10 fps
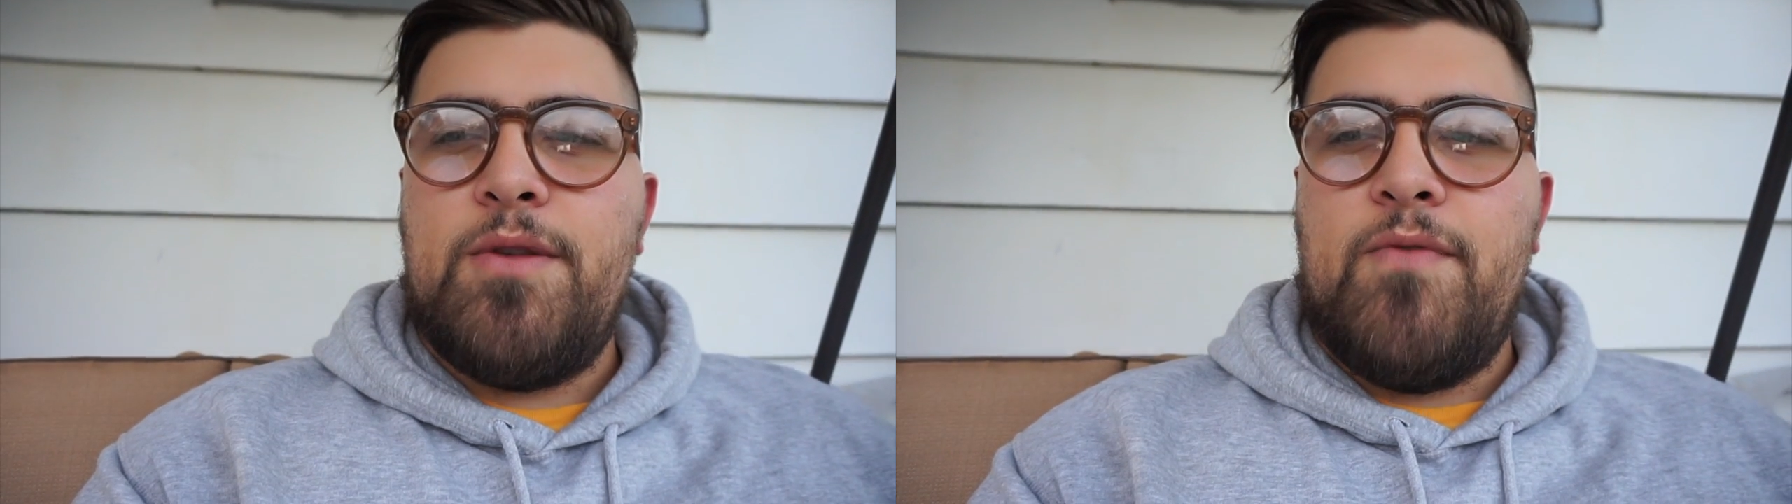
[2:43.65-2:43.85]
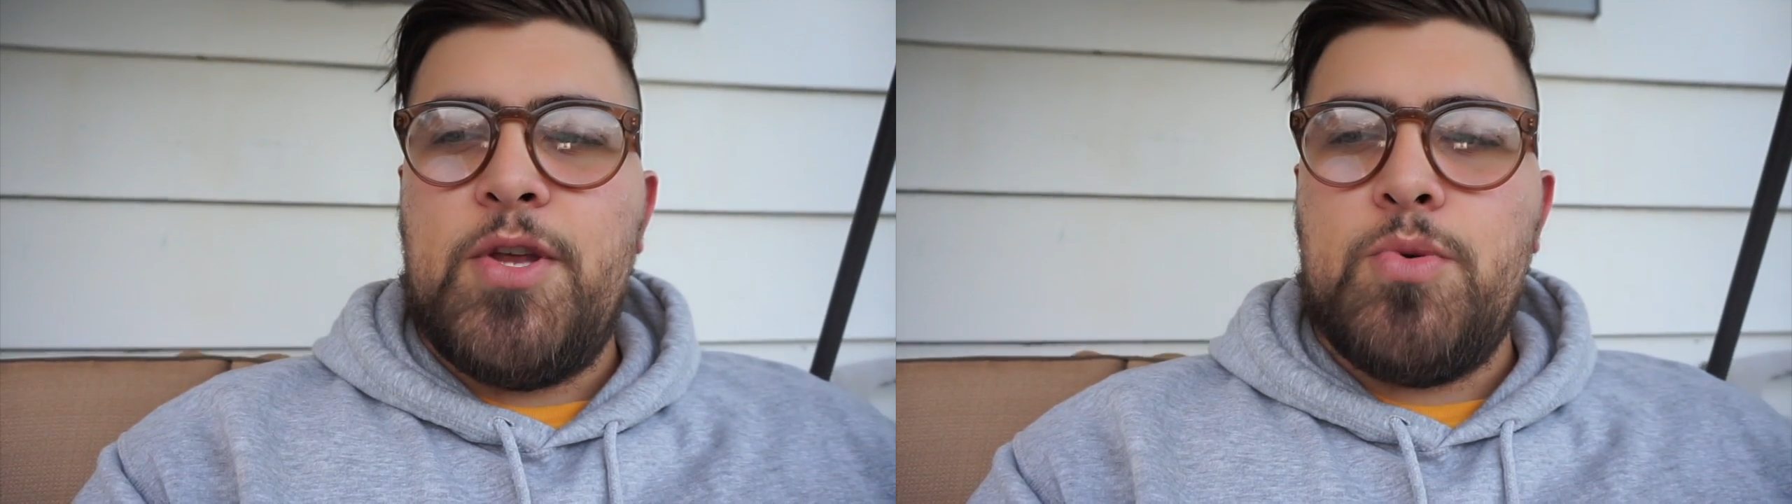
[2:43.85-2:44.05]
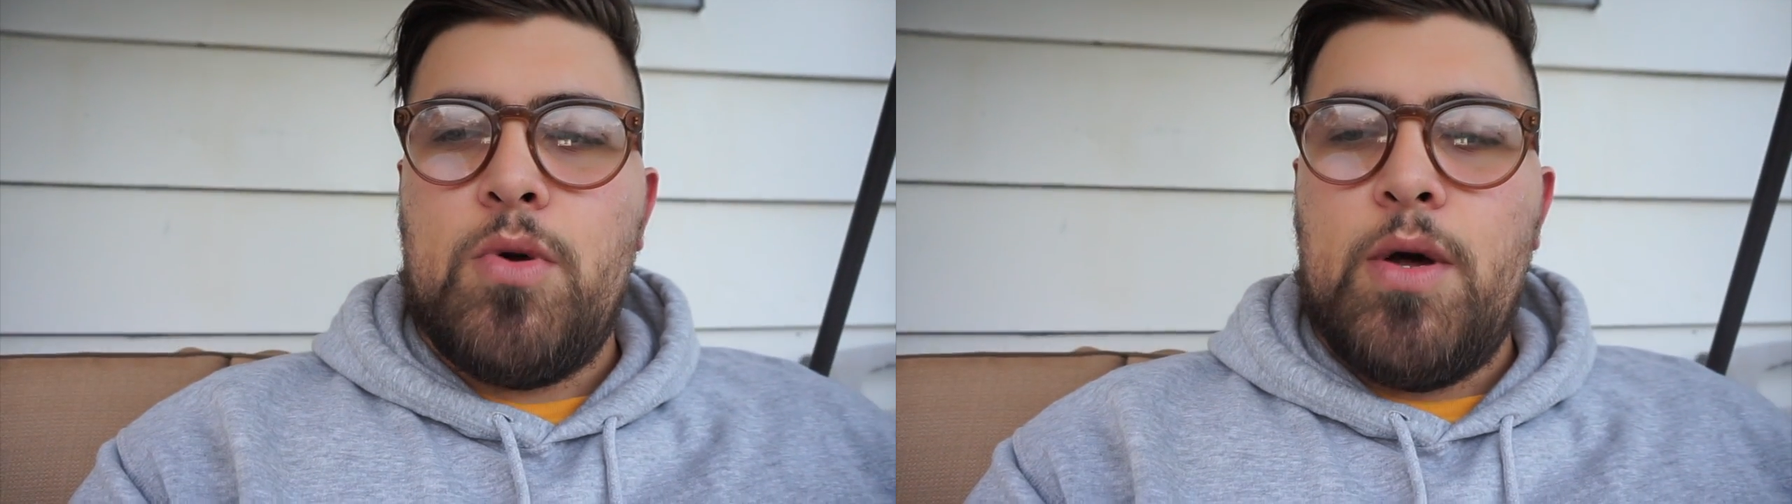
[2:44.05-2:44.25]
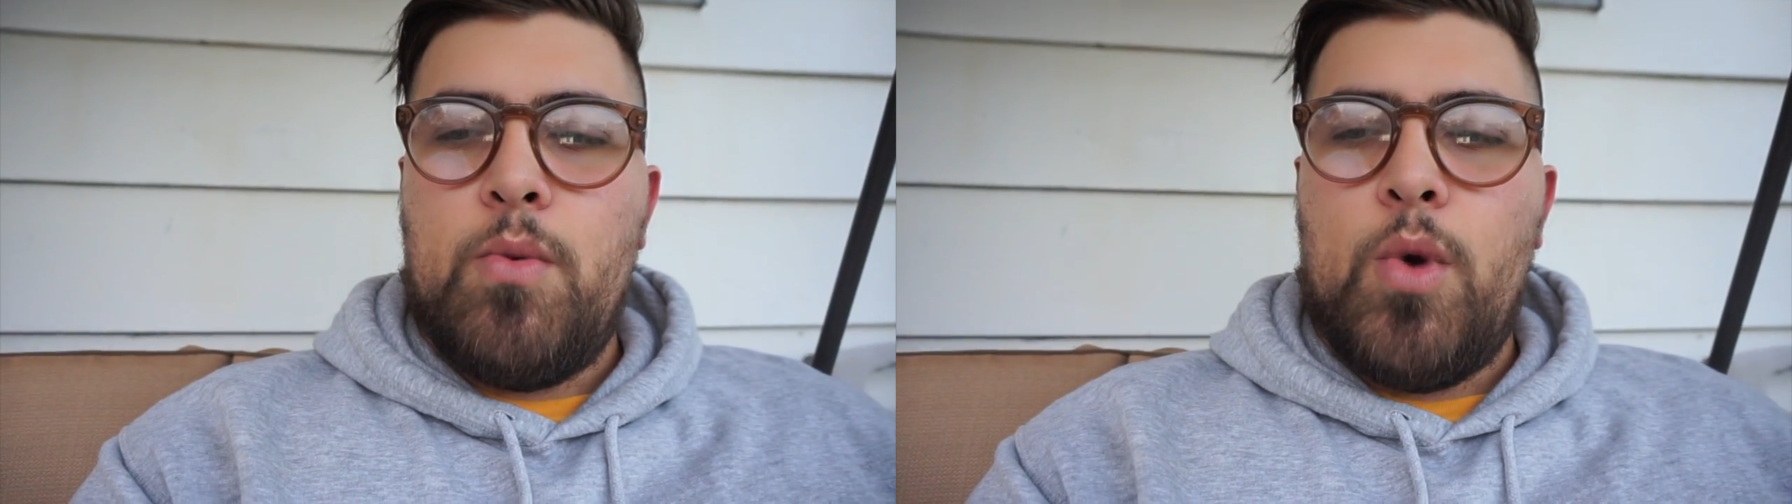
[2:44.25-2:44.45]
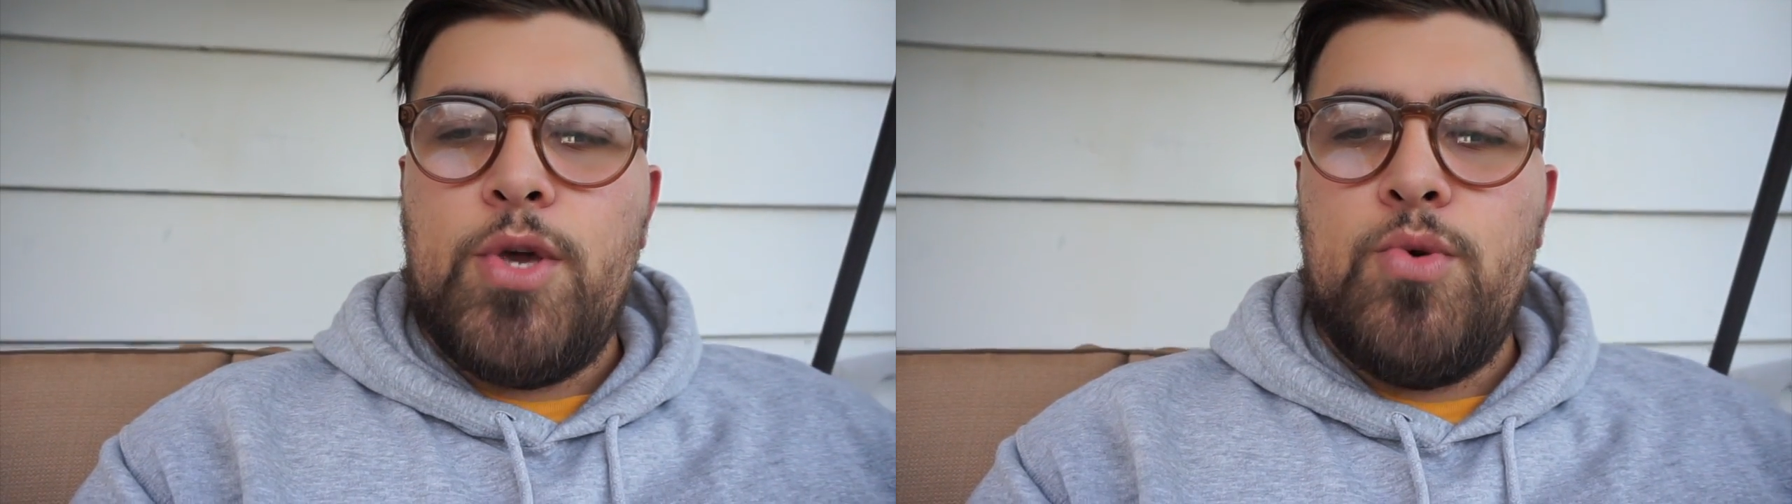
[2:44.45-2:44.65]
individual
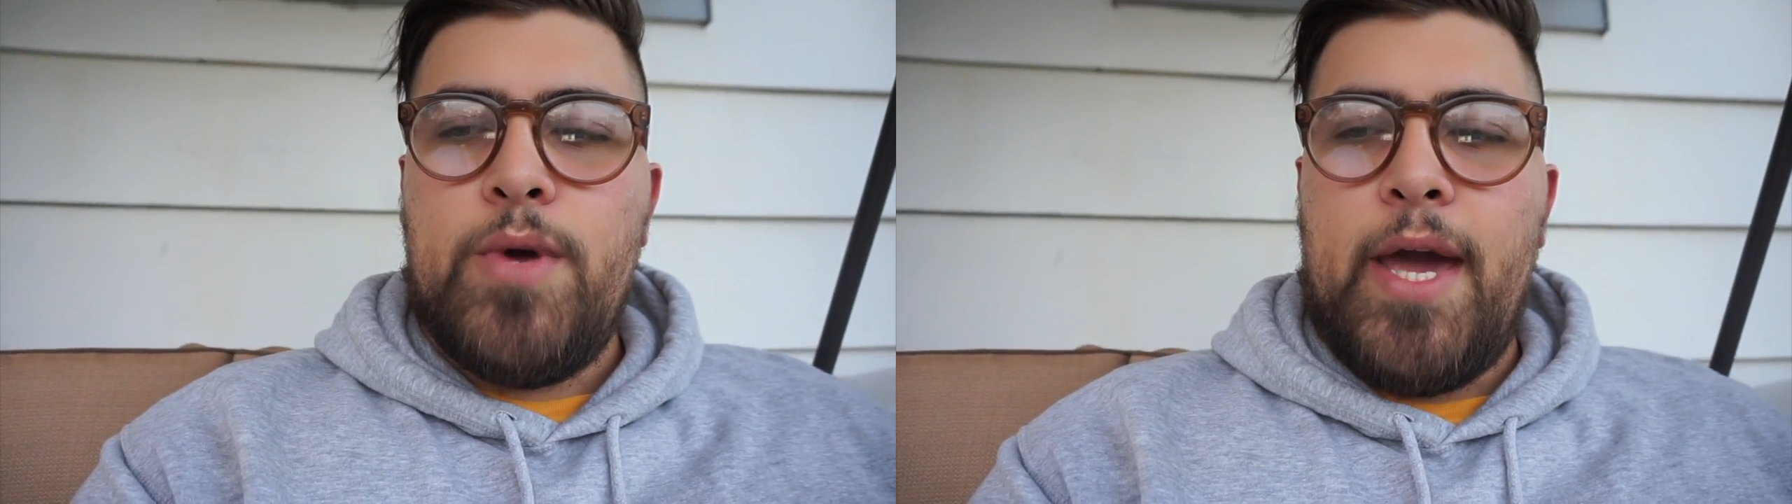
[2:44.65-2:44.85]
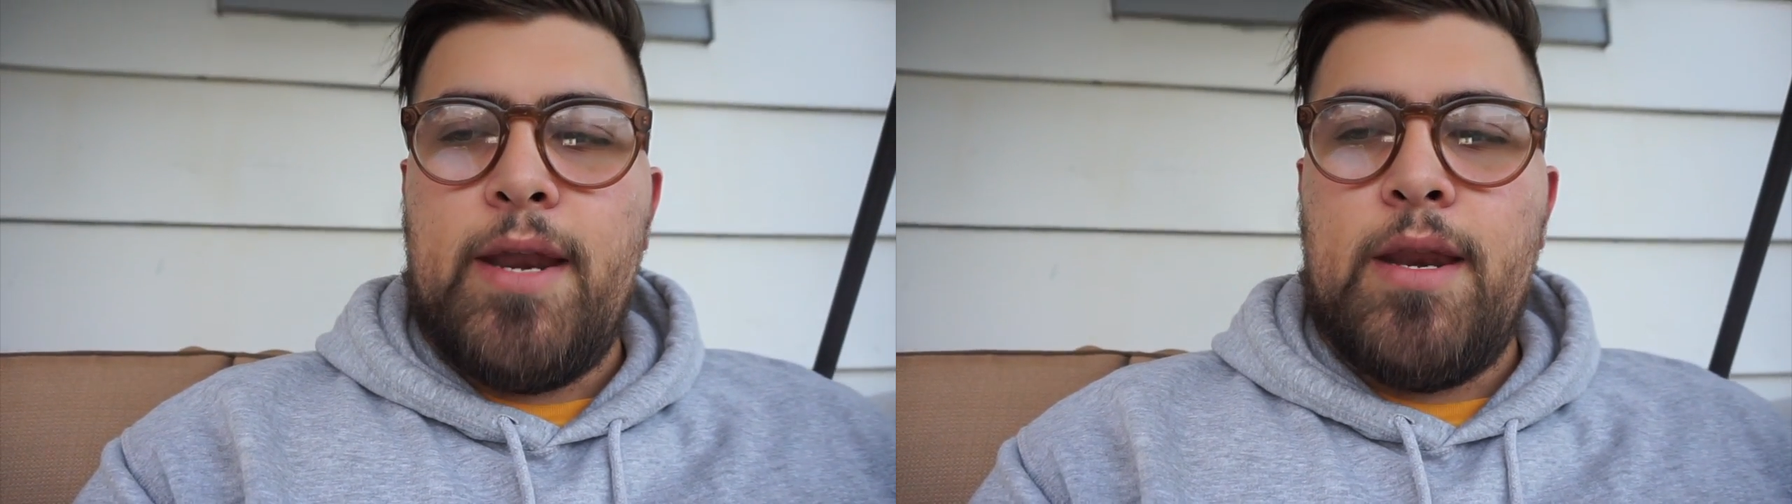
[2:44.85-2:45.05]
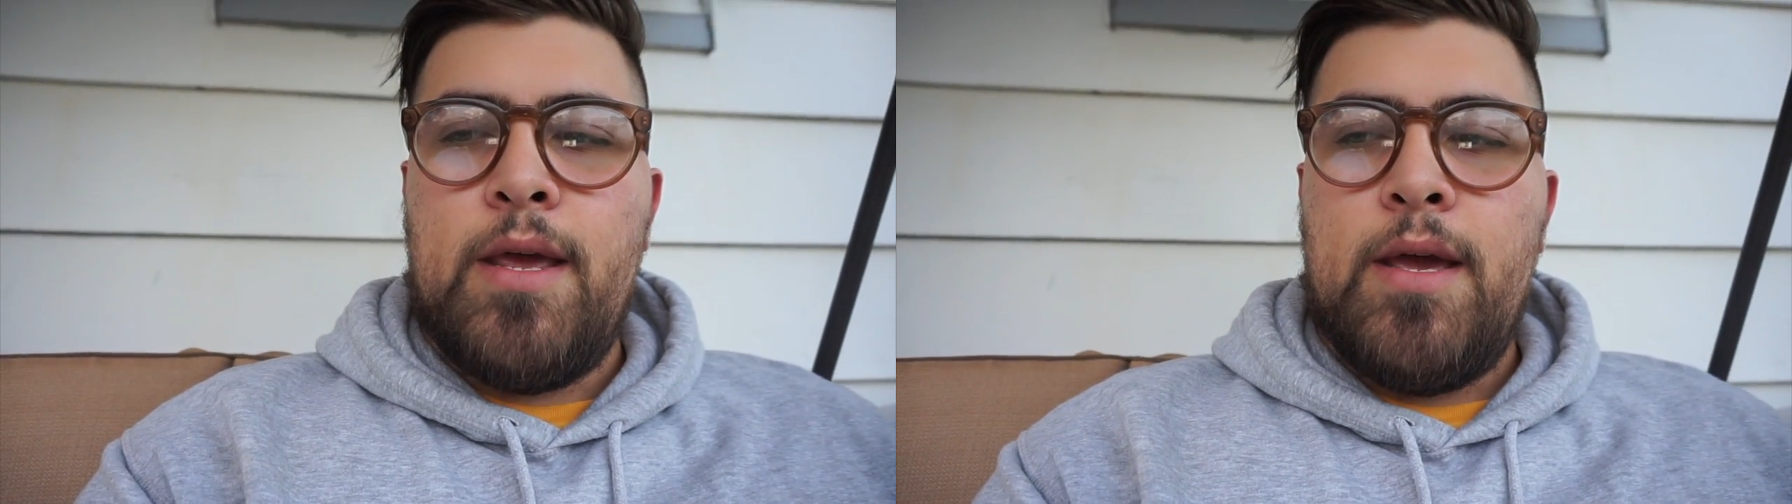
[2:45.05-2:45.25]
and what you can